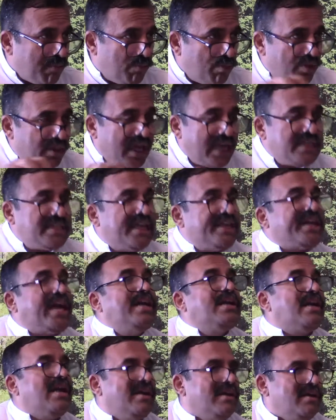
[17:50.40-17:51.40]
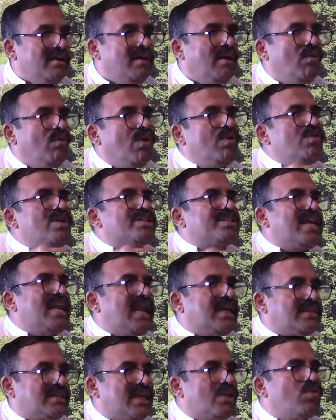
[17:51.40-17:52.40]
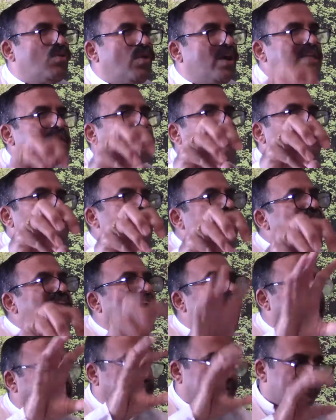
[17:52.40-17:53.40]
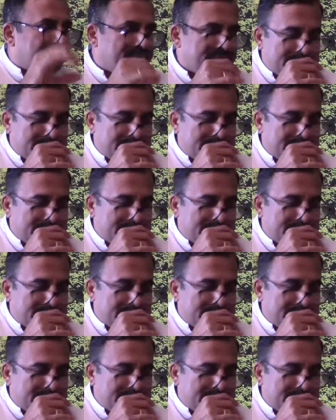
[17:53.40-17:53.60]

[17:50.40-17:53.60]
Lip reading: Buddha is a title, one who is realized. Sadguru is the person who is realized.